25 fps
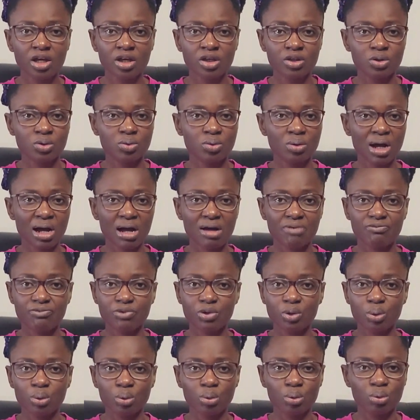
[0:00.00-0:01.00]
you have
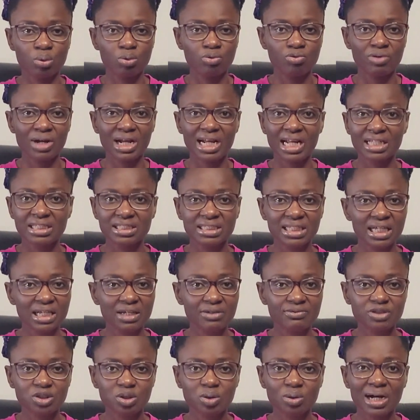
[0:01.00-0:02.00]
no
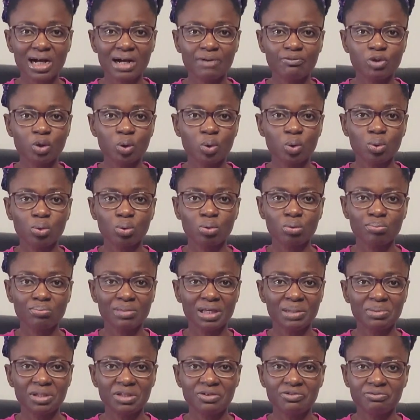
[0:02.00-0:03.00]
relatives, you have no
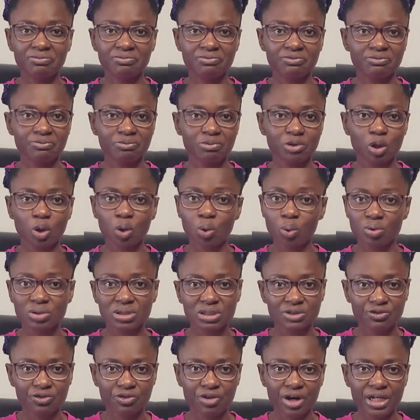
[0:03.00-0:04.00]
maybe
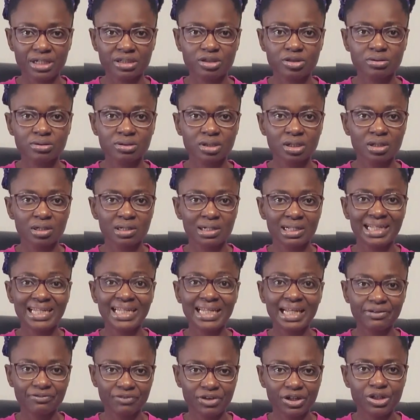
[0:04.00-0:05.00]
close friends
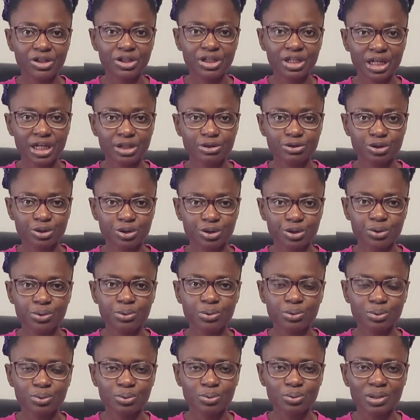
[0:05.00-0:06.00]
living near to
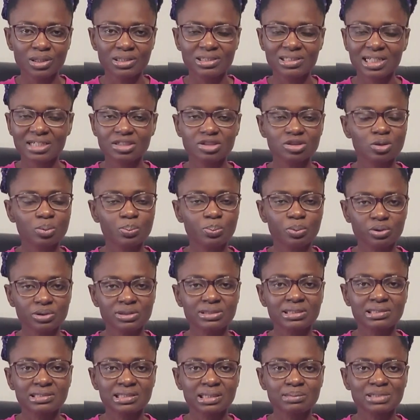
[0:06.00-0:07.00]
you. Such support
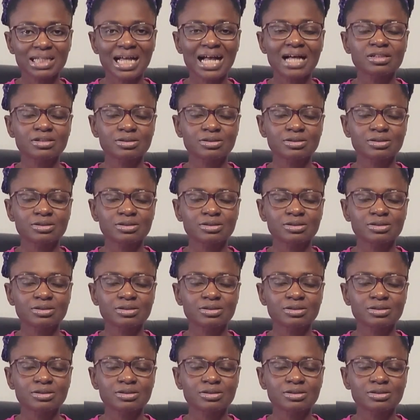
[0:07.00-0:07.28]
systems are